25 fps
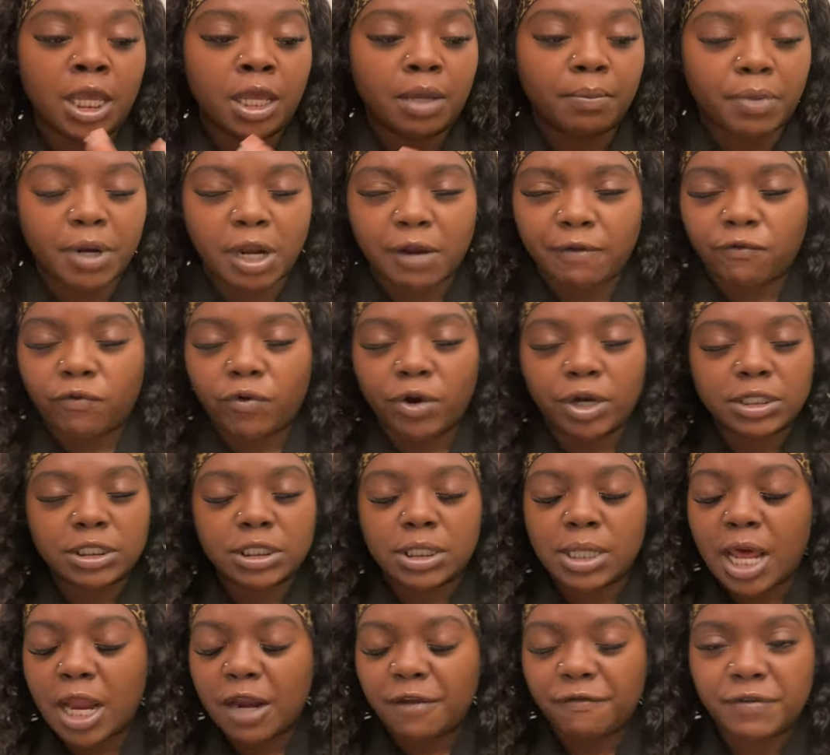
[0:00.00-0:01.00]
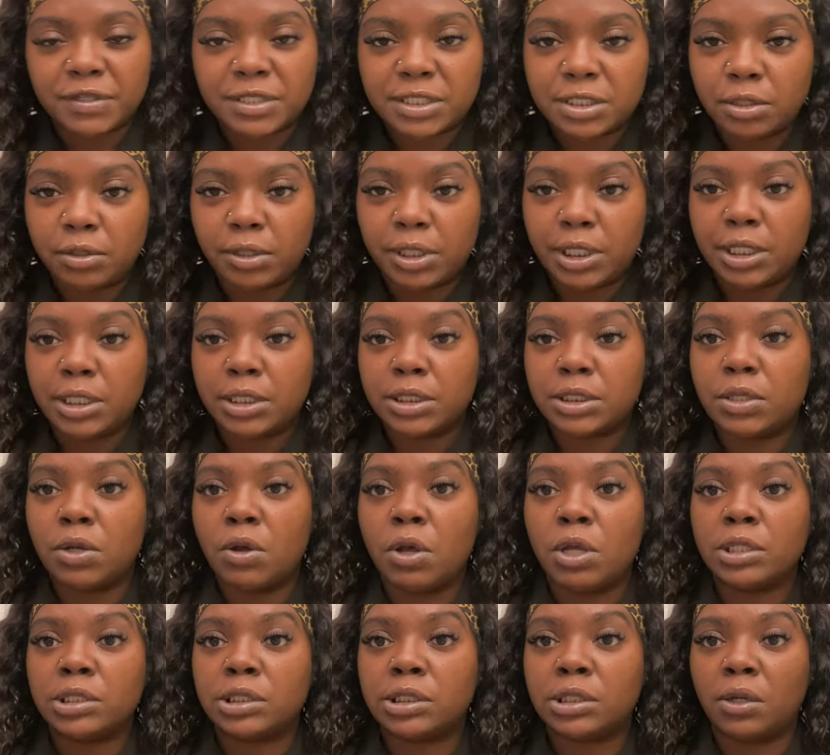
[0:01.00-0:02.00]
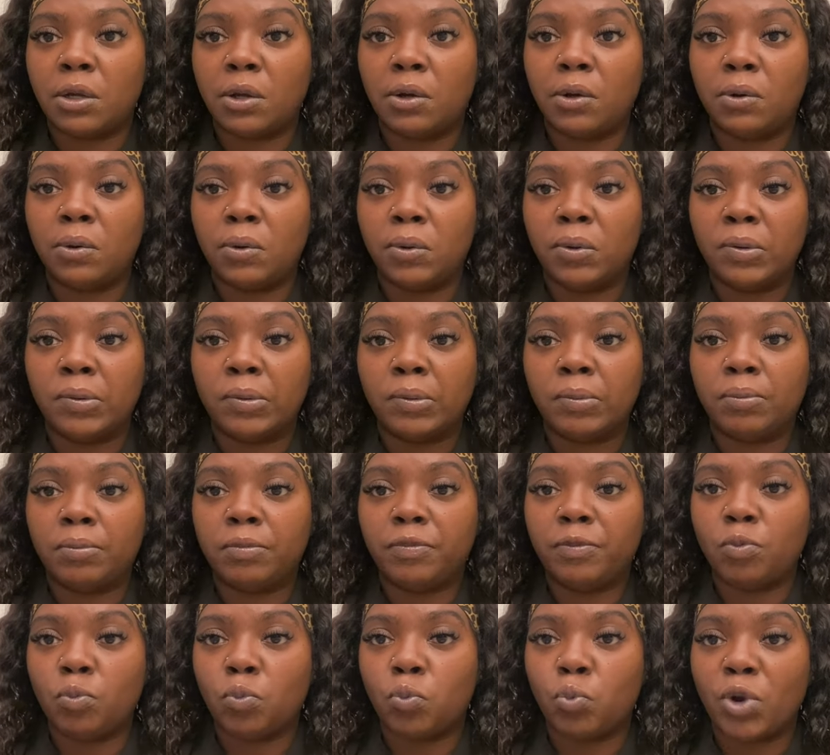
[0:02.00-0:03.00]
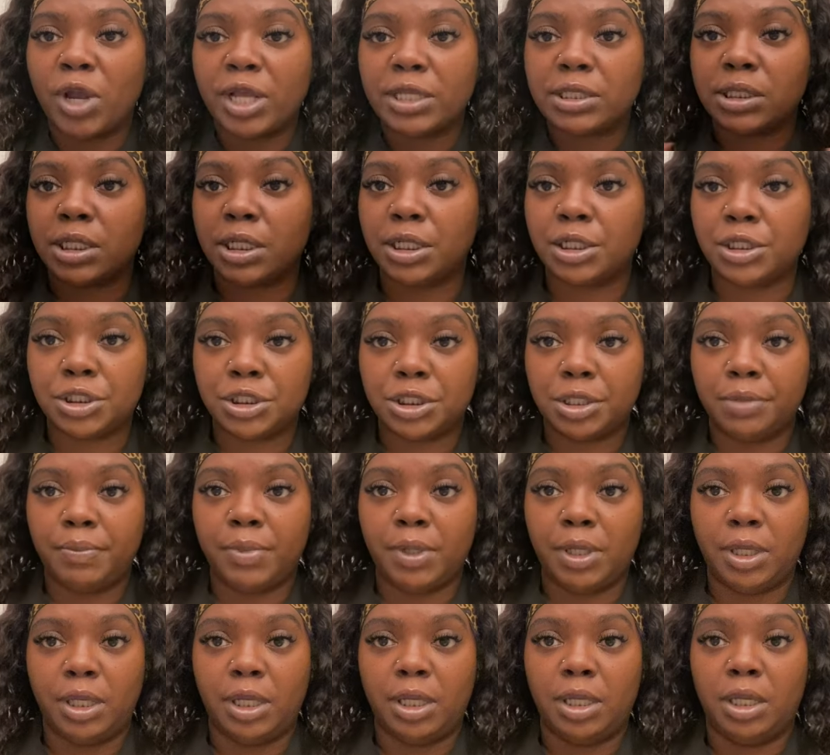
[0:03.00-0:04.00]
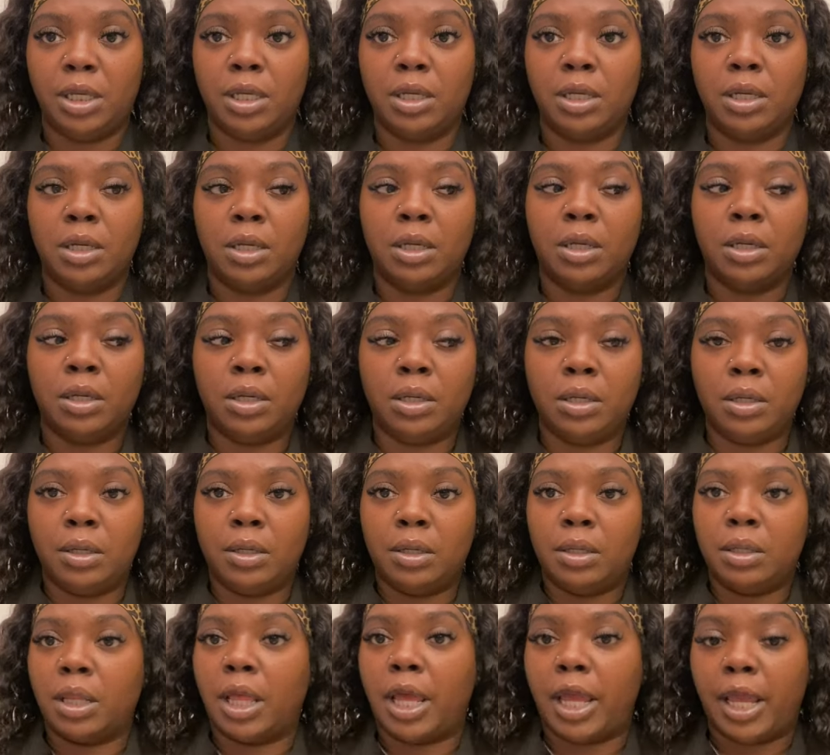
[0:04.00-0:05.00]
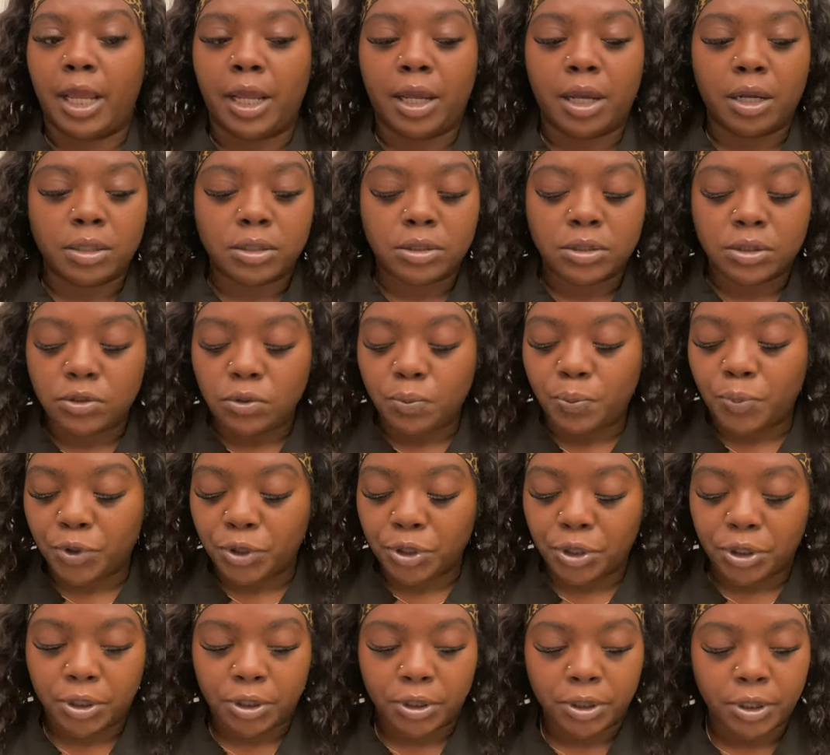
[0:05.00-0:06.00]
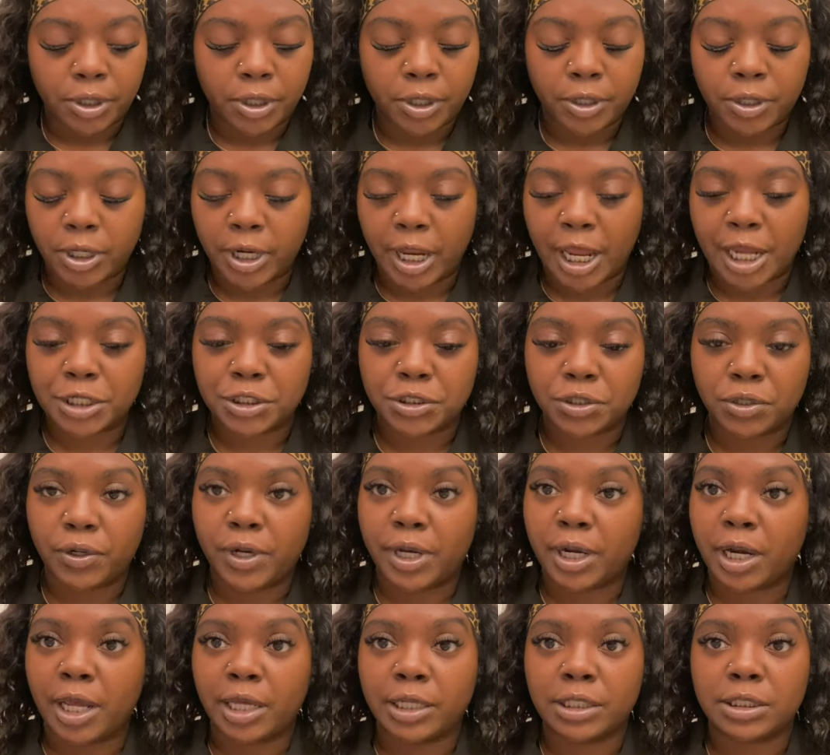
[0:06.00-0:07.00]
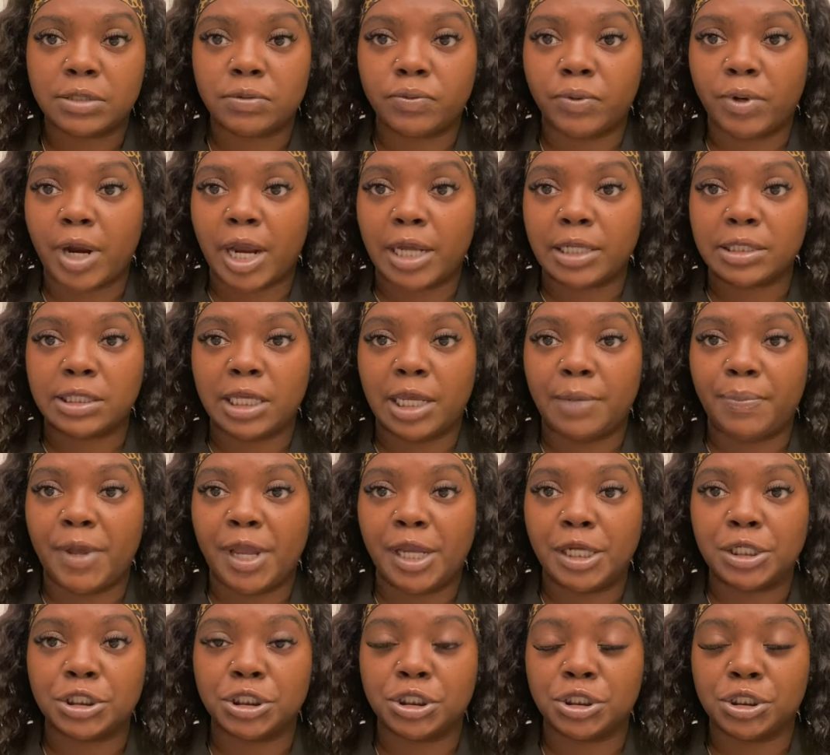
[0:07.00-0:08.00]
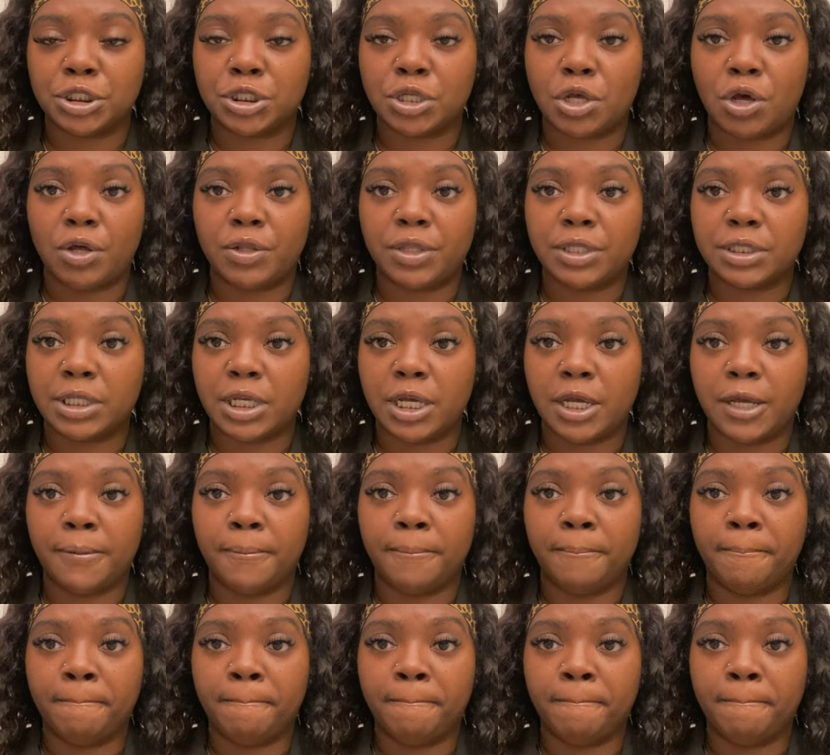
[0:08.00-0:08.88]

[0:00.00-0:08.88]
but I've worked in a lot of facilities, so residents should be like super natural. And I swear I say patients all the time.